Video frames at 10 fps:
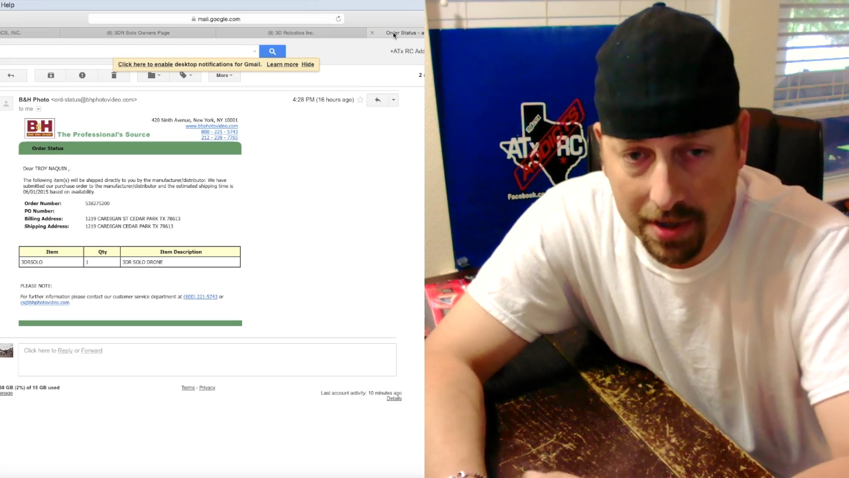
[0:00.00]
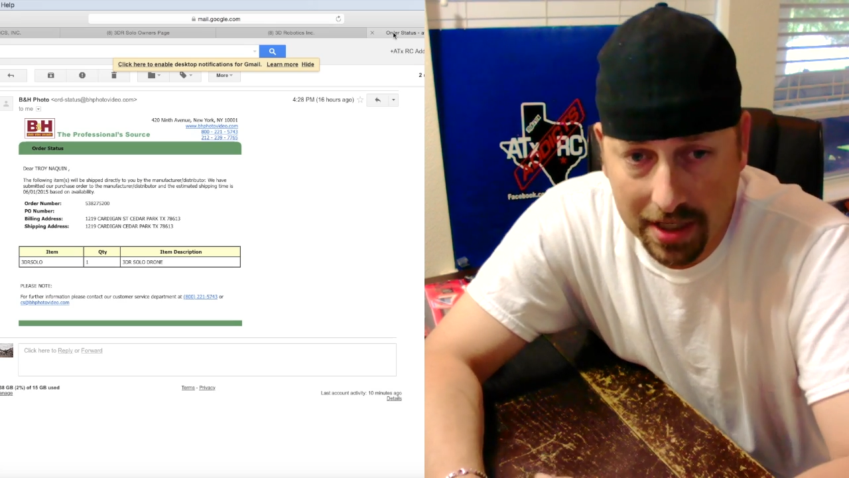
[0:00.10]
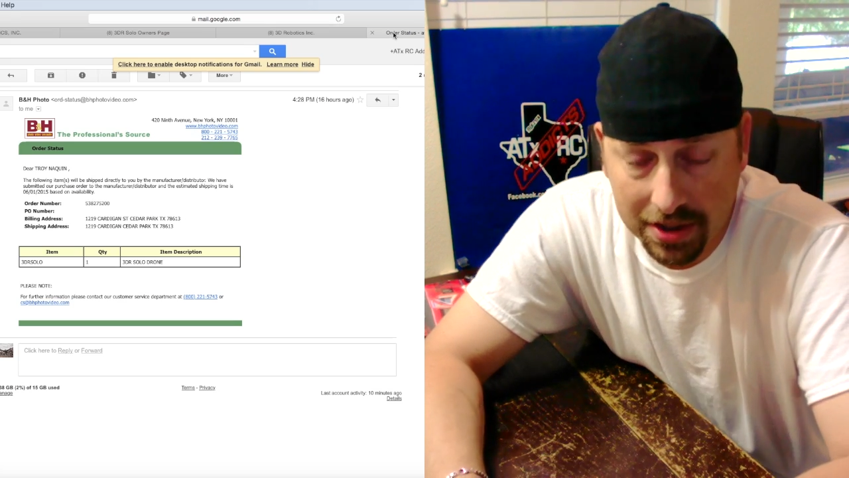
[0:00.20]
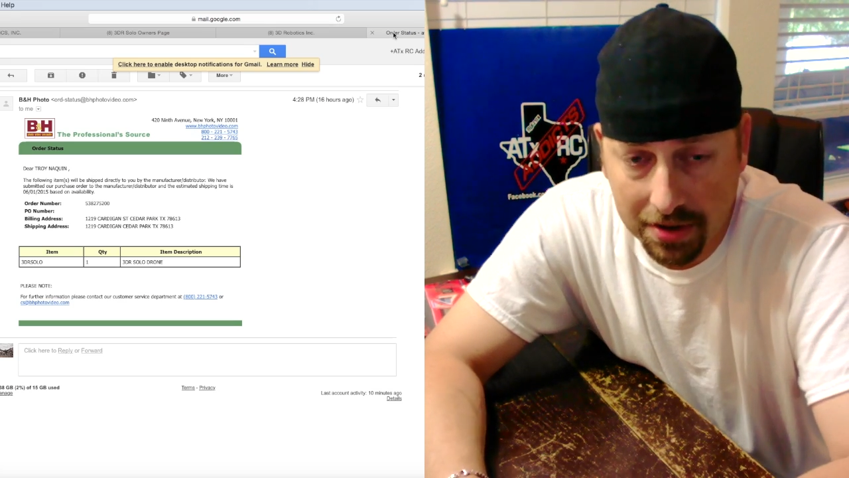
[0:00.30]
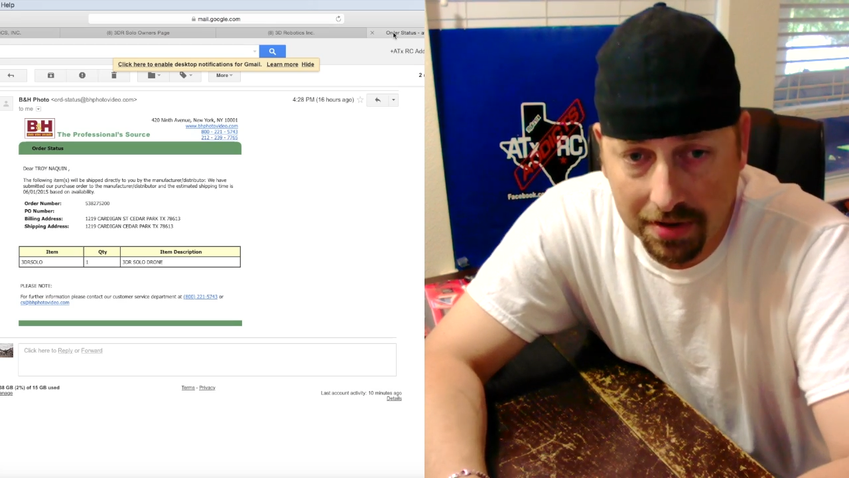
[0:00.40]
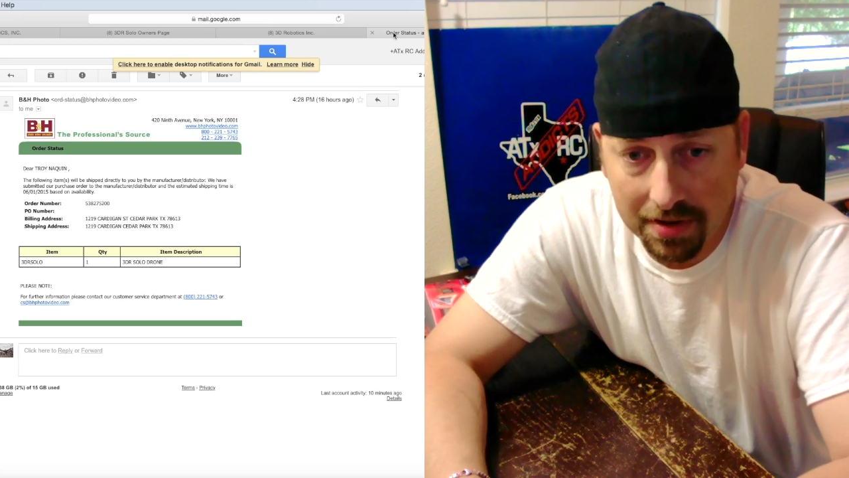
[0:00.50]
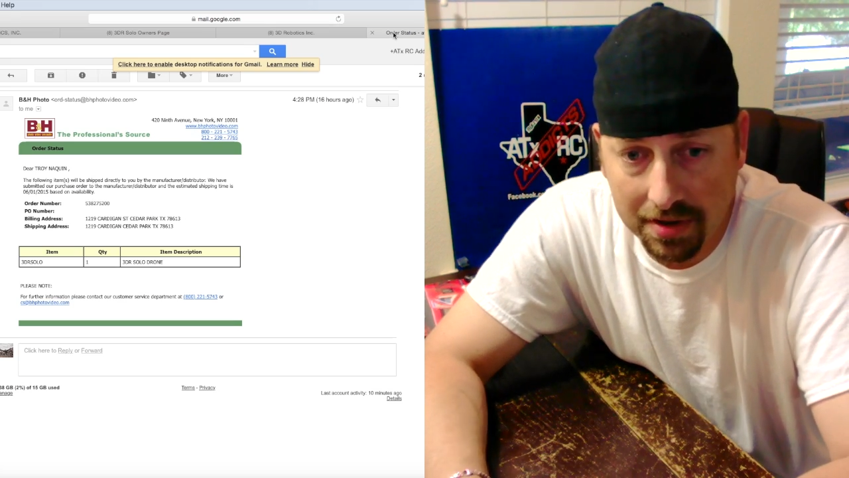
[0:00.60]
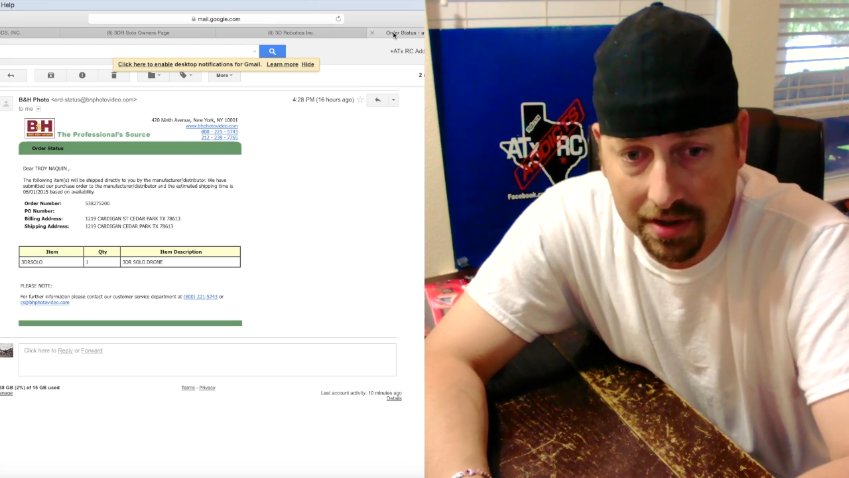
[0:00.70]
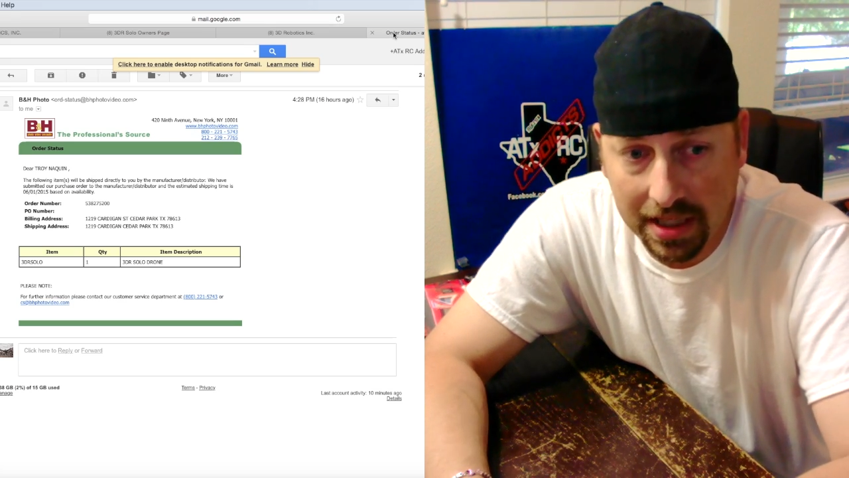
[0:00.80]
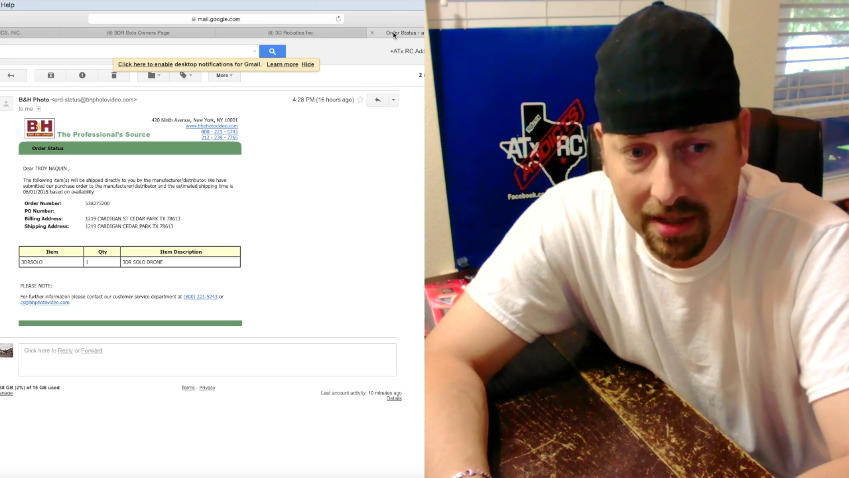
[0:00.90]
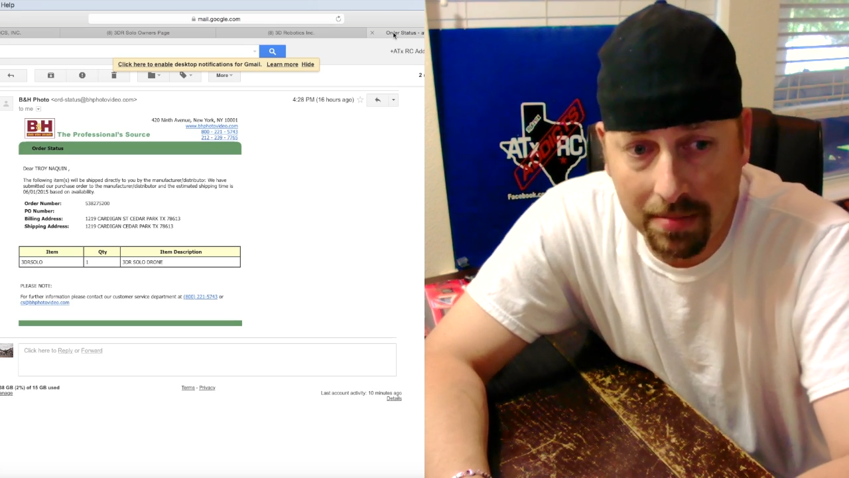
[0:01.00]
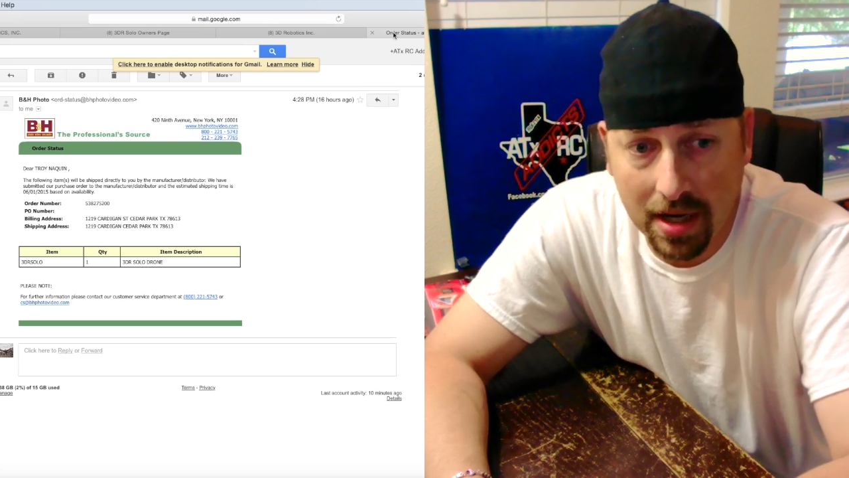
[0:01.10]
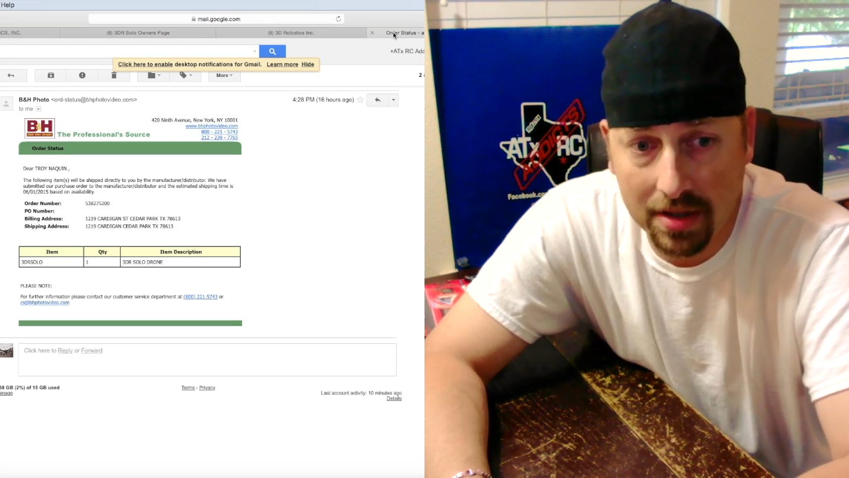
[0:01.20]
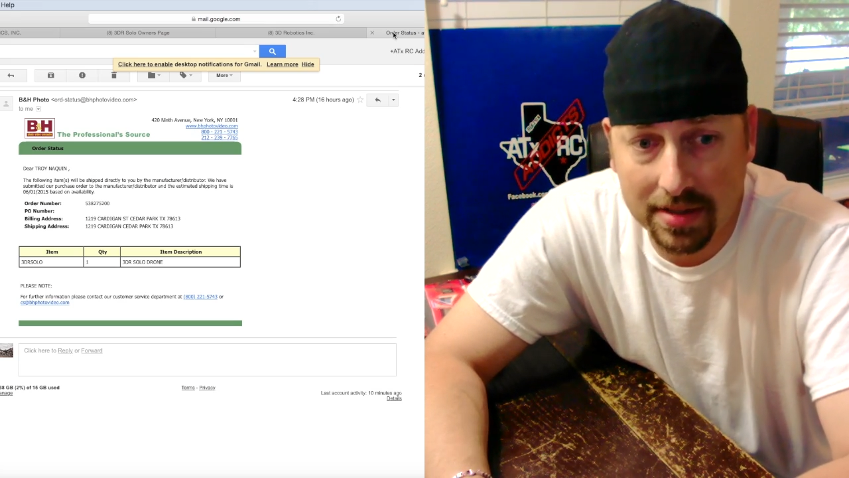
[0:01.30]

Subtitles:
and I showed the email,